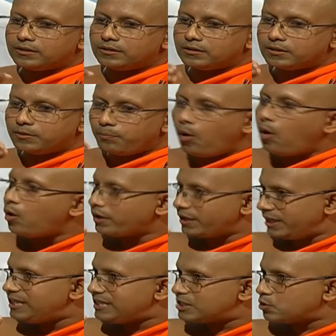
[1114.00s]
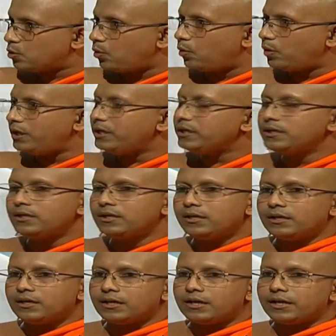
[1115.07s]
the pork is sold,
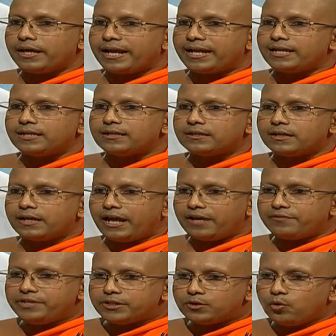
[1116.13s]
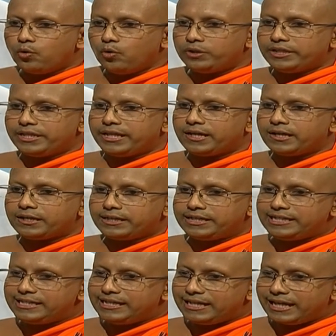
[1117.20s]
and having gone there,
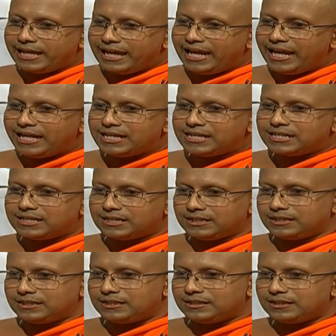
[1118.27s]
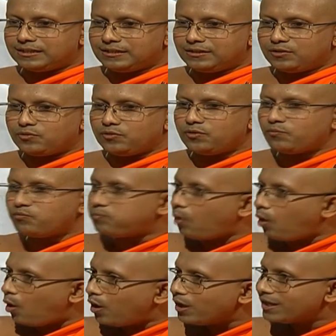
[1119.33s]
he ate
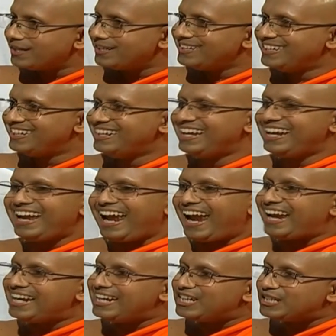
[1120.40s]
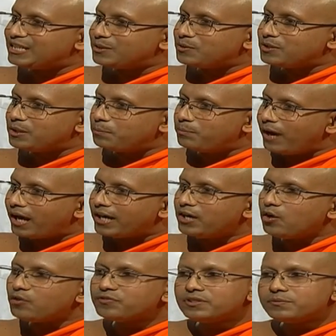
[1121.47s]
pork and the
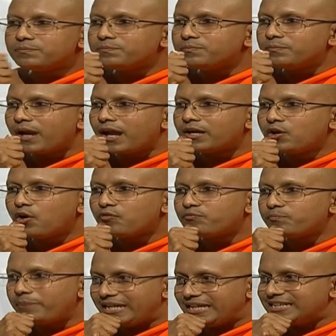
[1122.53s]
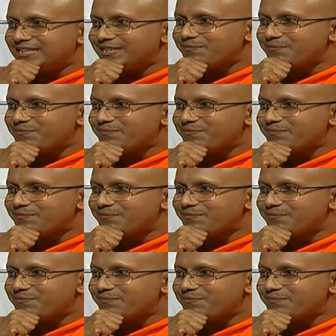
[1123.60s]
blood of pig.